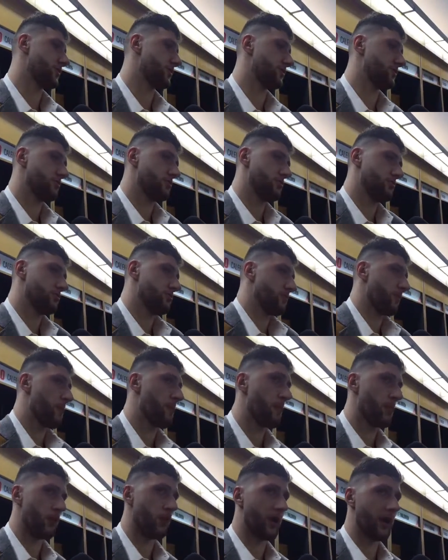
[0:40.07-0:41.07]
And
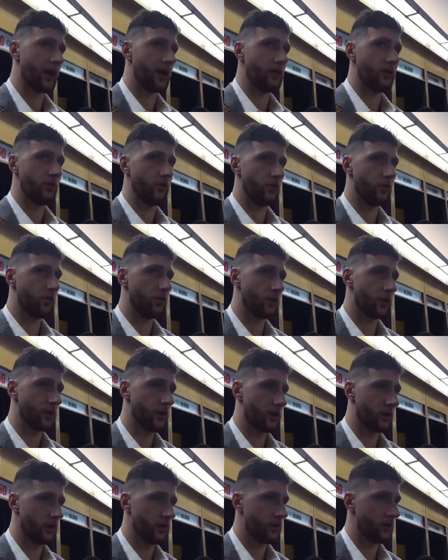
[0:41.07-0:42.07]
all I can do is
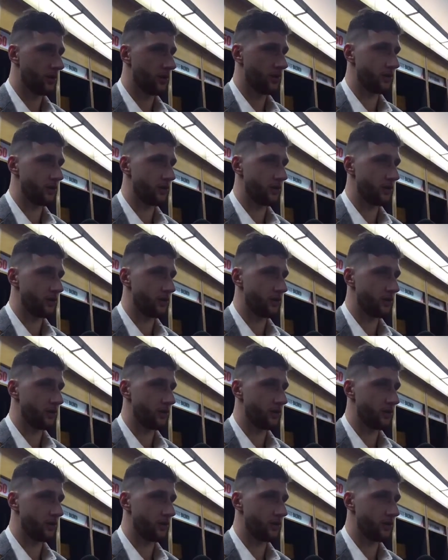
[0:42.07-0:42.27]
work and